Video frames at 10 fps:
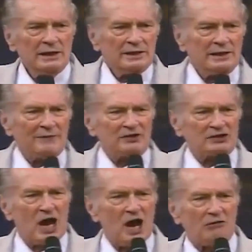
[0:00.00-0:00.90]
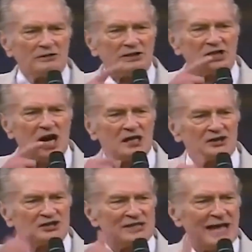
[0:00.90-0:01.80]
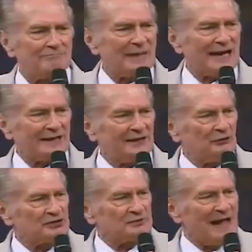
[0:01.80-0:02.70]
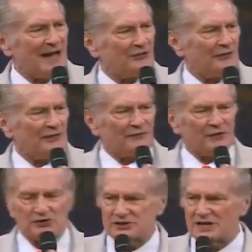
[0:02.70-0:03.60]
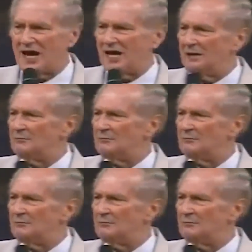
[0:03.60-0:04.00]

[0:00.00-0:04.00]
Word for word: Never talked. The tongue snapped back into his mouth for the first time.